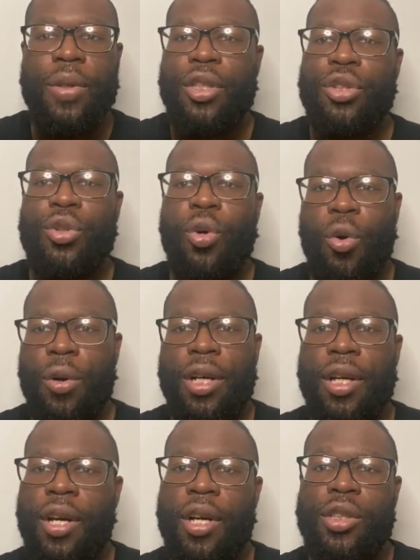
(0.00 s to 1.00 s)

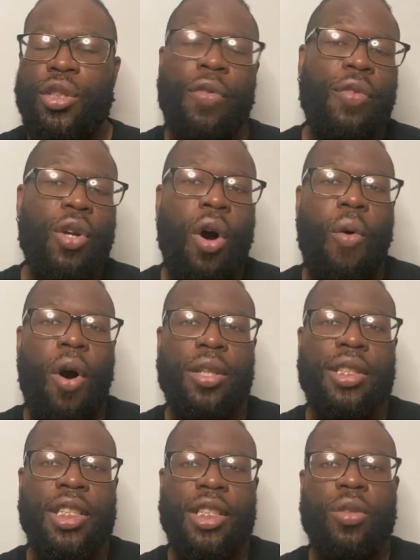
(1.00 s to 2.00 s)
story. So if you don't watch
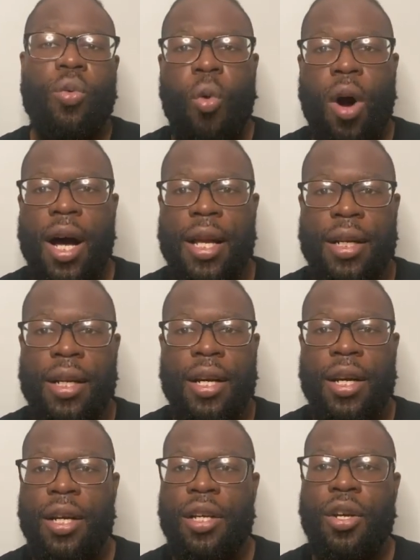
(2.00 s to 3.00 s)
season 1,
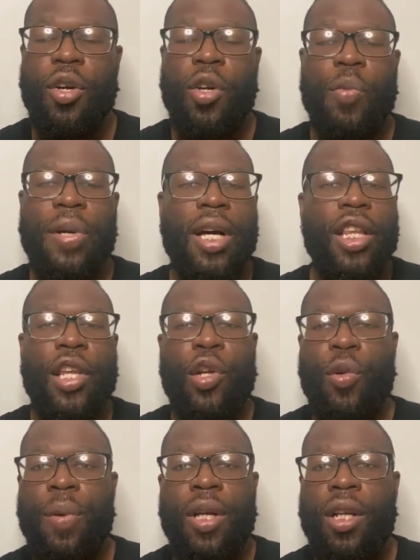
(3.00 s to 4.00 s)
you're be a
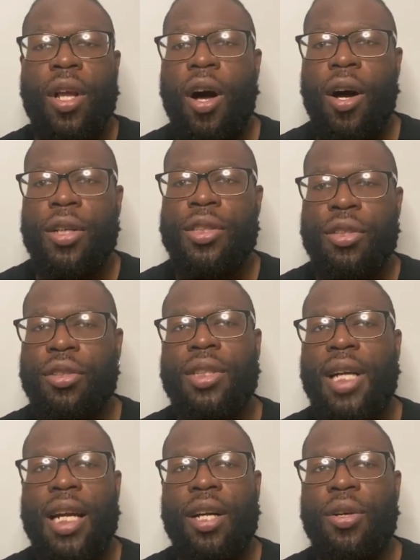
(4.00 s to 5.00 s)
little bit lost. You're just
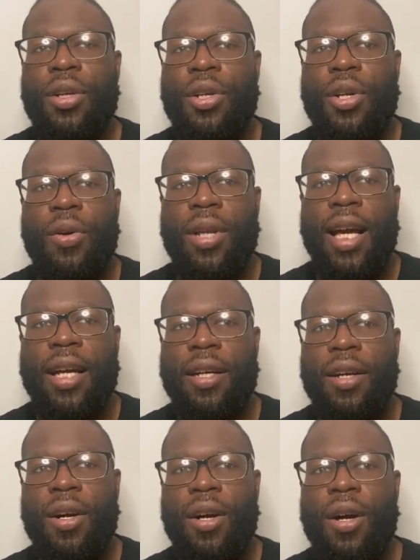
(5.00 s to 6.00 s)
kind of going to know
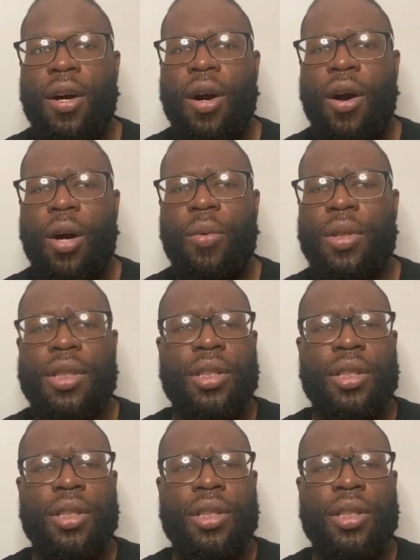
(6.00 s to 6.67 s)
like, all right, what is this